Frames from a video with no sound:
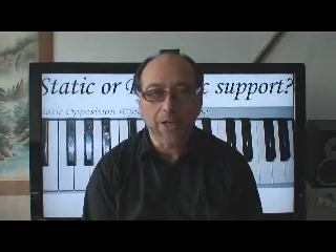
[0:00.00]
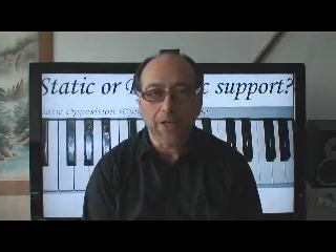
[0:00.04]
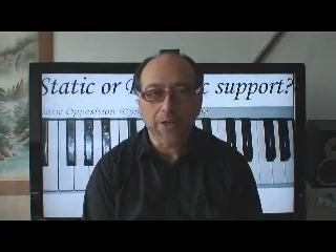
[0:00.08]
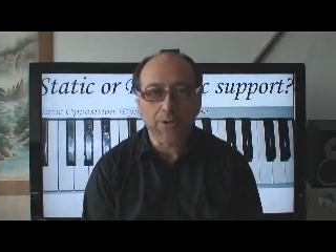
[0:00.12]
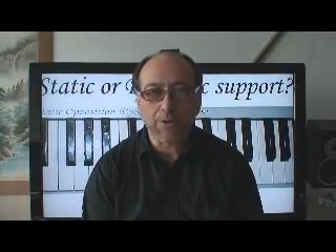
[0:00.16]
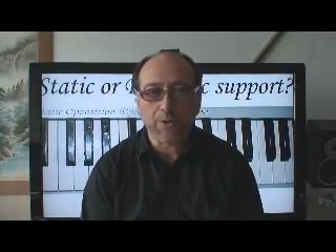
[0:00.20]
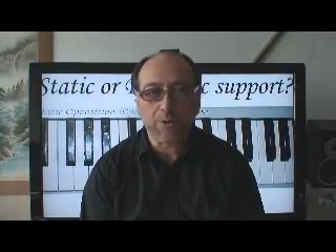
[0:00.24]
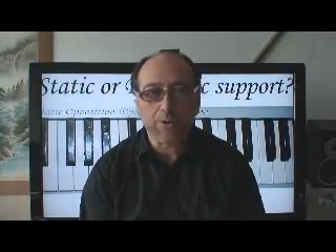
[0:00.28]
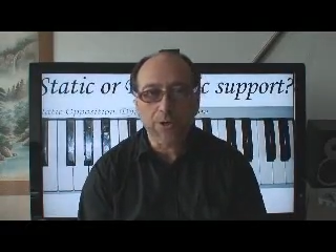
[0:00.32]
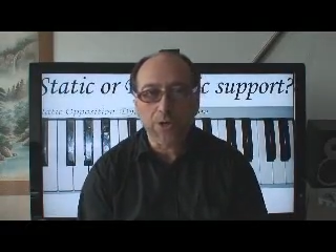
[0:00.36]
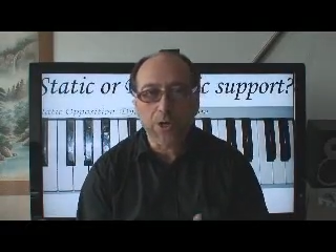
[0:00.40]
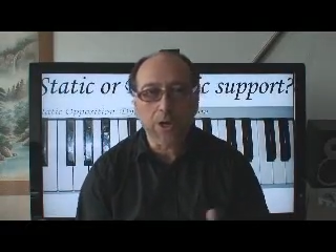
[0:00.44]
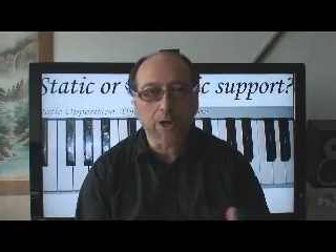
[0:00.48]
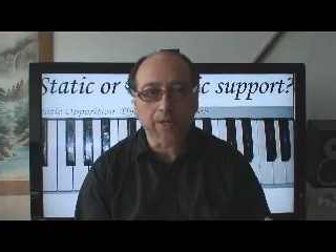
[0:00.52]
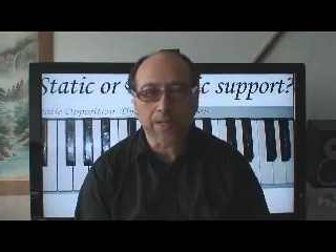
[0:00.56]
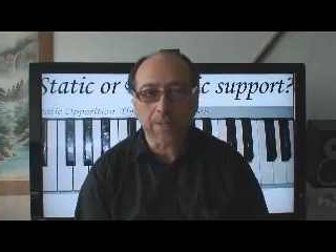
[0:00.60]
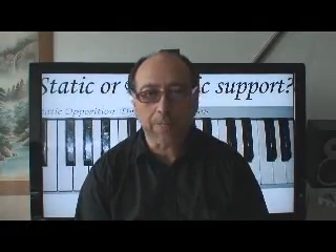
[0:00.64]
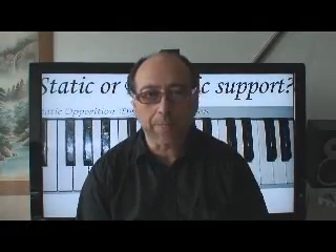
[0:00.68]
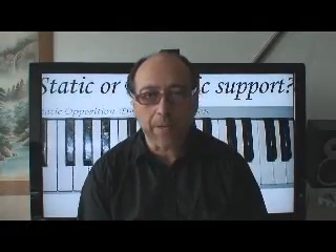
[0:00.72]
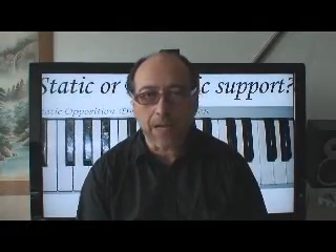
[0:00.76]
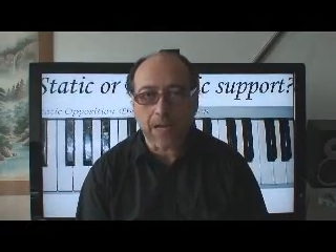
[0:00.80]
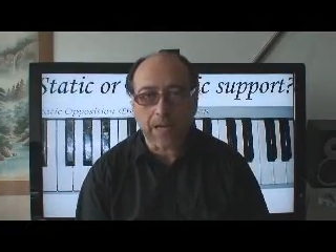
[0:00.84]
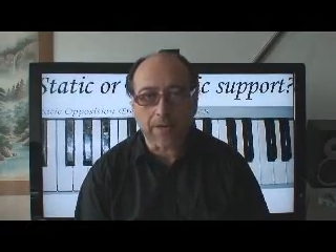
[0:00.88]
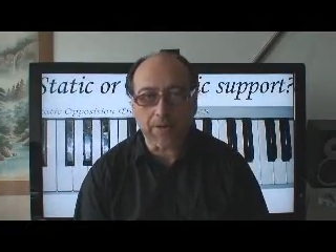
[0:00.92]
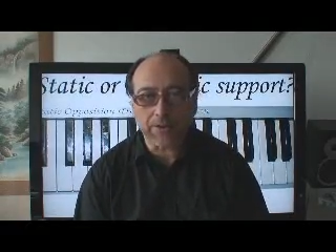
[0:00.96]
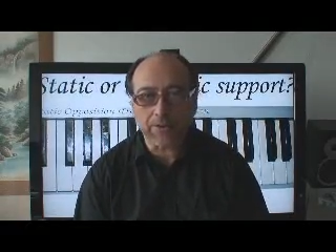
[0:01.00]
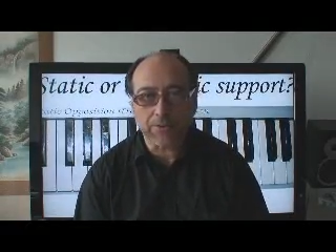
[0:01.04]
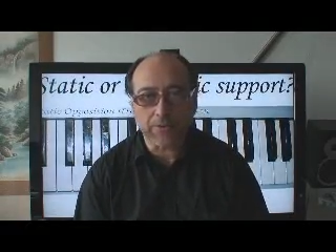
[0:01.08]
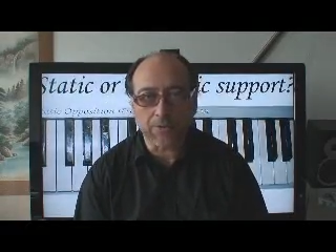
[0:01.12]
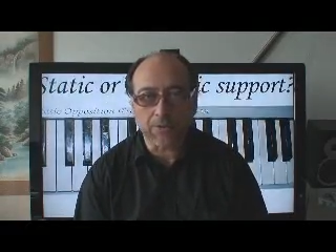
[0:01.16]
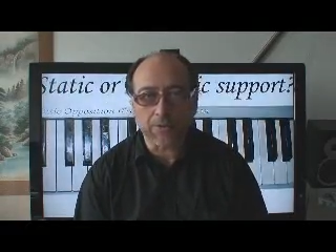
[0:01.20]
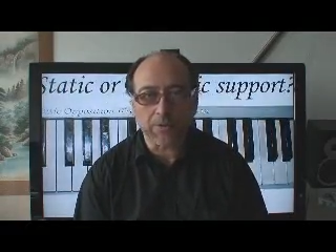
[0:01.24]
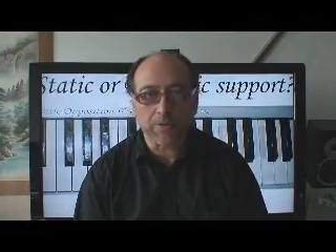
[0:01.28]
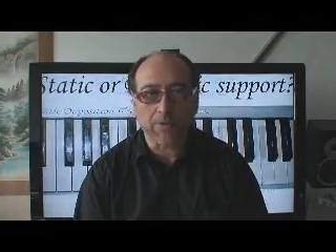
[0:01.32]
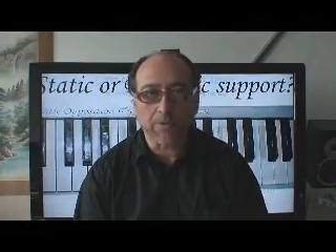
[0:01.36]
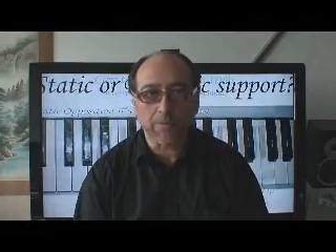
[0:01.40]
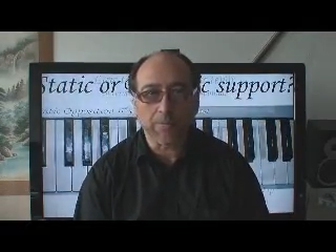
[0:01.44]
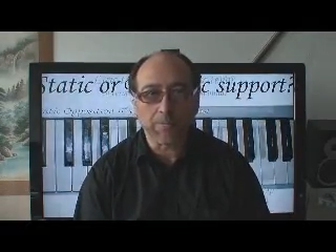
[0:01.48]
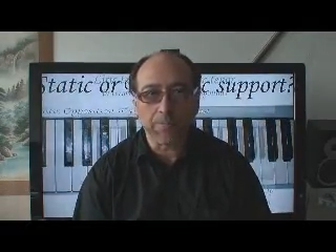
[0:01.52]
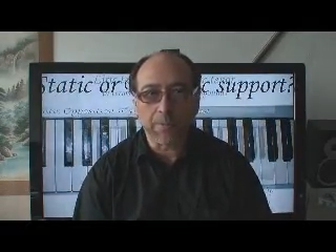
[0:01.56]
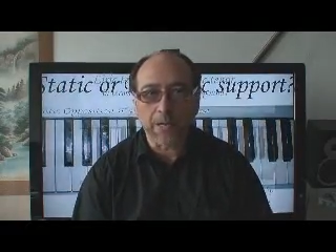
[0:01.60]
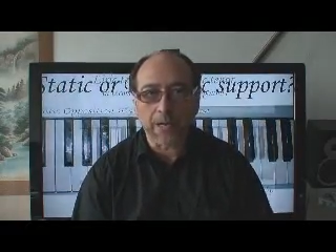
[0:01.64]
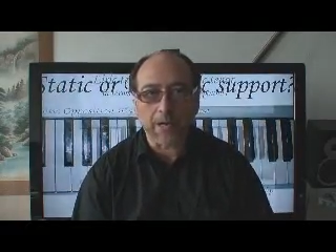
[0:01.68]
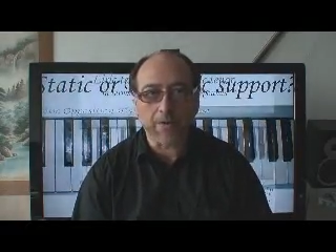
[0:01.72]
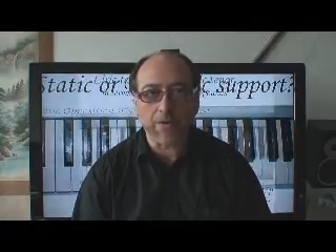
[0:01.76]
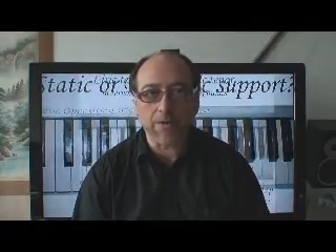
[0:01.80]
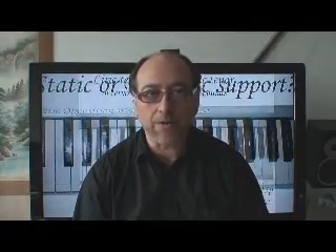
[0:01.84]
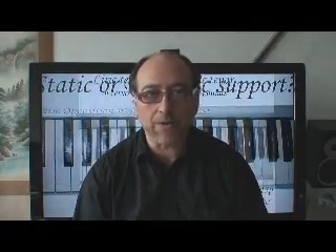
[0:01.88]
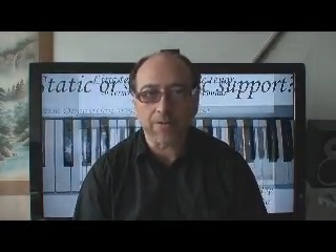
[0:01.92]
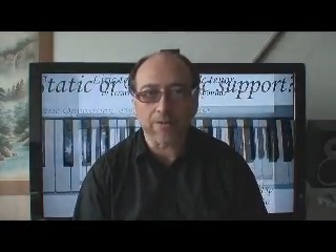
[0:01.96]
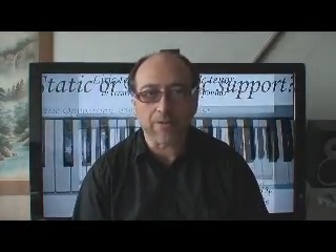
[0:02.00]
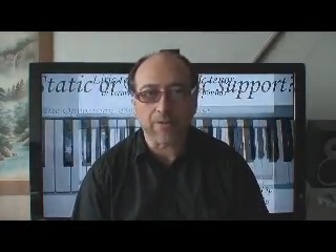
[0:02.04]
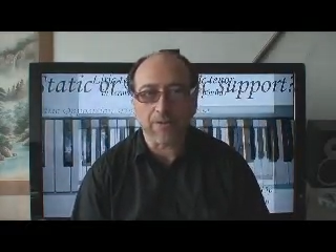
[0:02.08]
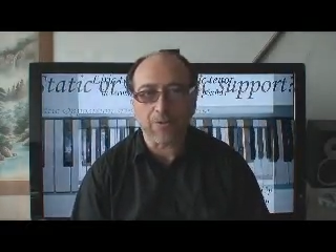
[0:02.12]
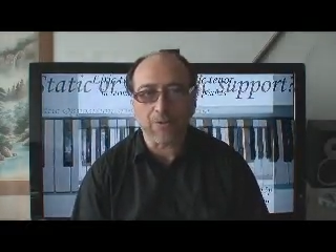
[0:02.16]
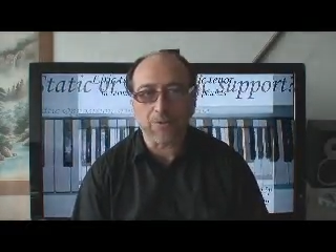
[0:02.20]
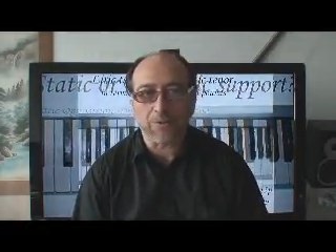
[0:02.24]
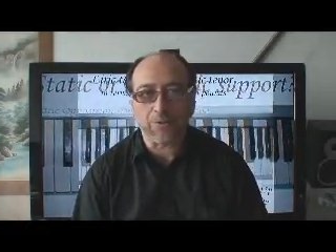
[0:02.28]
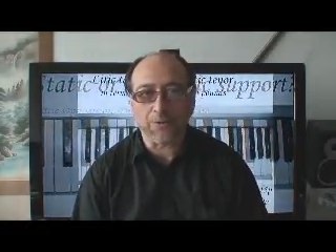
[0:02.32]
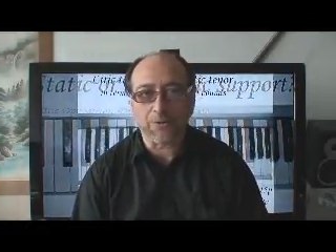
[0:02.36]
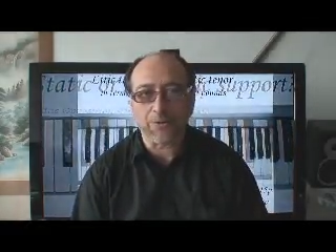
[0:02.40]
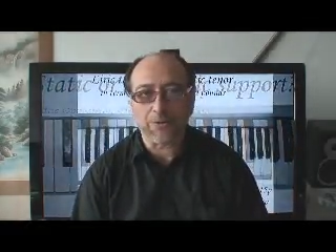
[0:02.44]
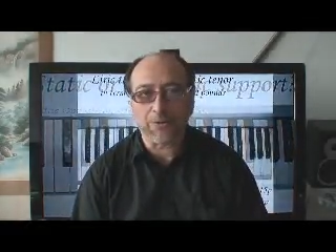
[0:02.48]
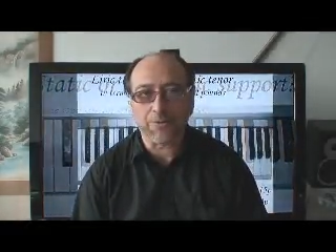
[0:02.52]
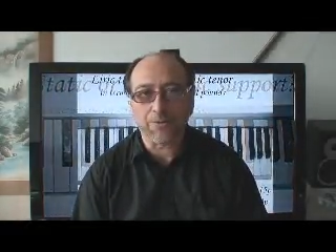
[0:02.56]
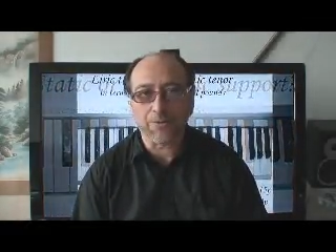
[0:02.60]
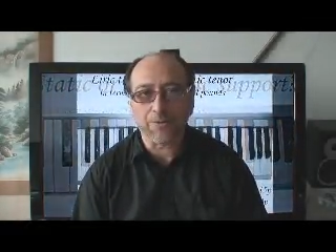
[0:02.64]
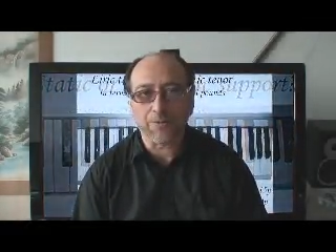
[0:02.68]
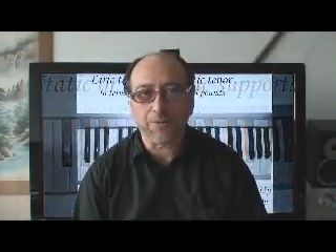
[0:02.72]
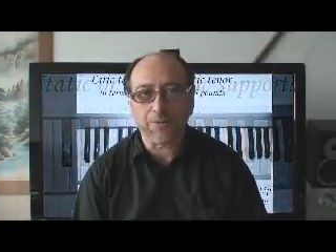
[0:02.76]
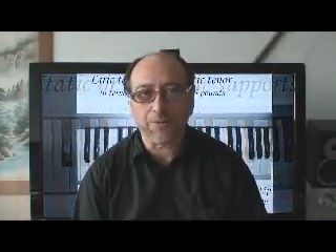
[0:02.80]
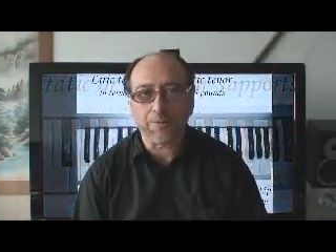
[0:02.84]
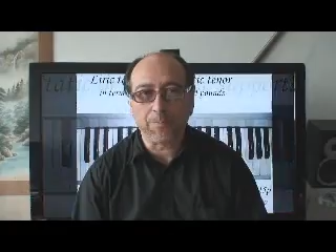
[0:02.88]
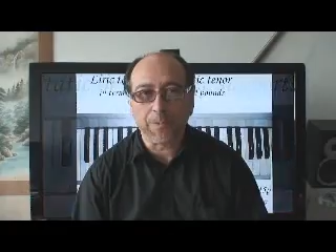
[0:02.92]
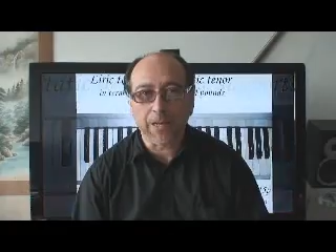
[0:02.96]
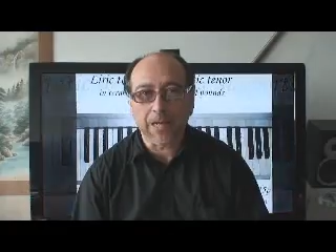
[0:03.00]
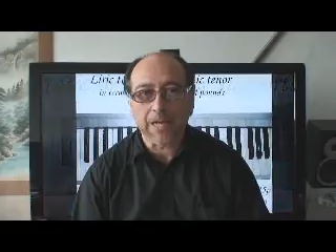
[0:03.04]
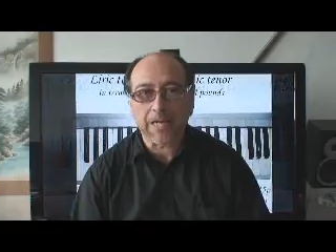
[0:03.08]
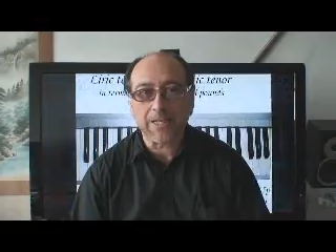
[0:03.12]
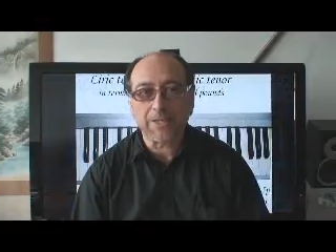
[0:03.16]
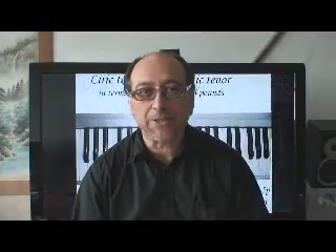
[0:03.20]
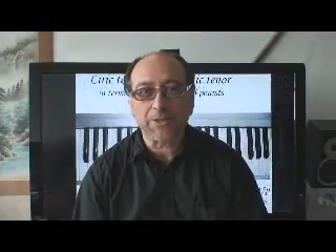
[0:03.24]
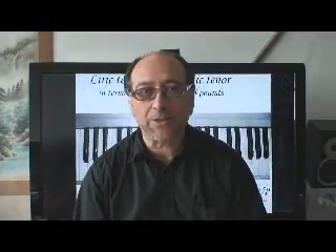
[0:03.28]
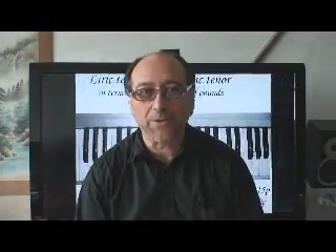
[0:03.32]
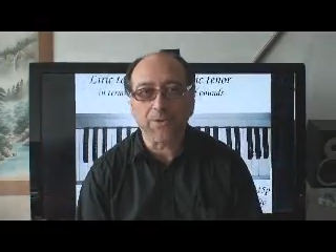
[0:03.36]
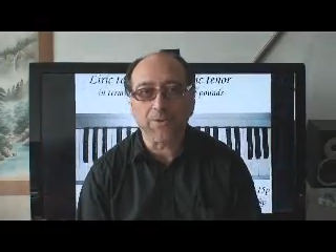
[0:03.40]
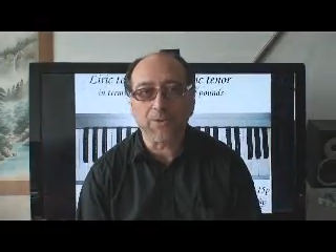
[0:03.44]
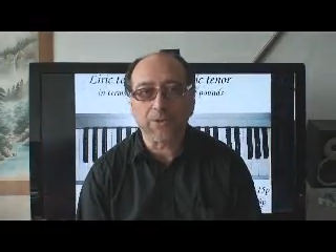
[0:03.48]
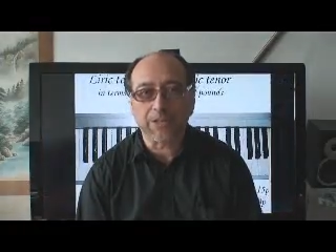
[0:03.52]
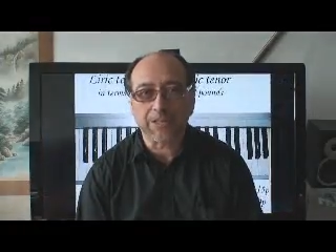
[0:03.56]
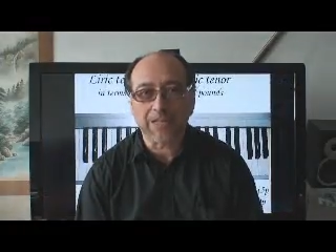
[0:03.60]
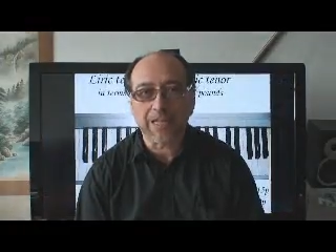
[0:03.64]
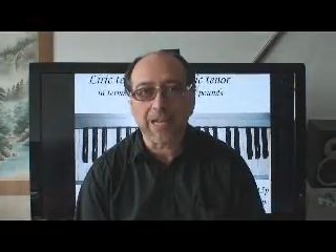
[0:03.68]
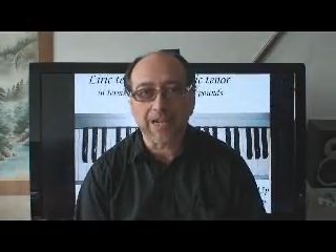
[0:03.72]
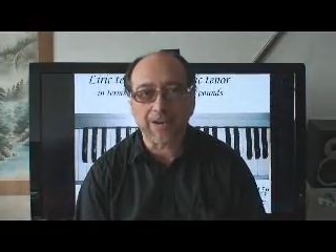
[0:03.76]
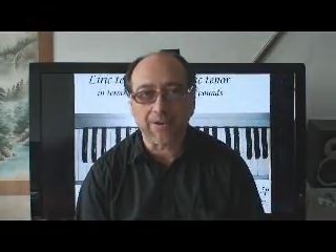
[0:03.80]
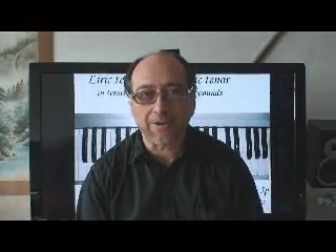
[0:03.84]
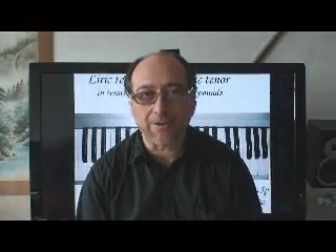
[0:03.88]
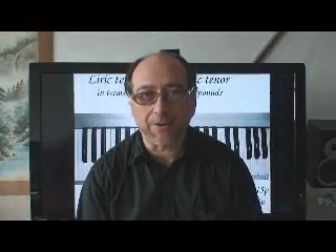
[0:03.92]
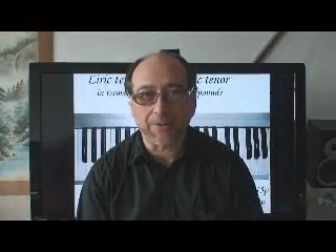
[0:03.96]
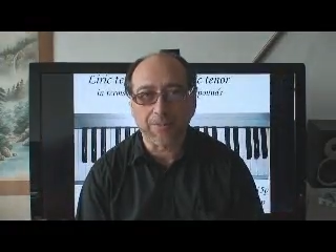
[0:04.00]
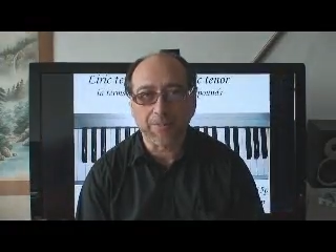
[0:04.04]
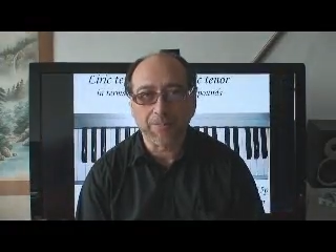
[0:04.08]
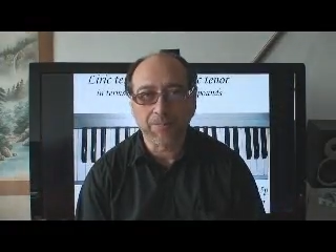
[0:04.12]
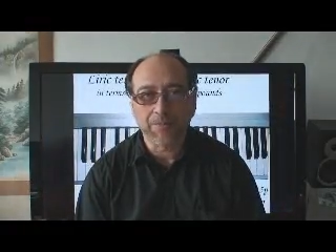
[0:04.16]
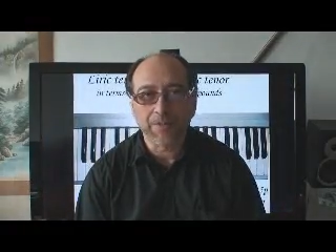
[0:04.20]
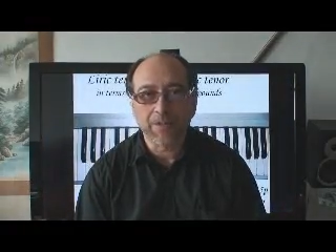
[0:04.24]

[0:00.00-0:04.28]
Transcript: you're not a baritone or bass or tenor.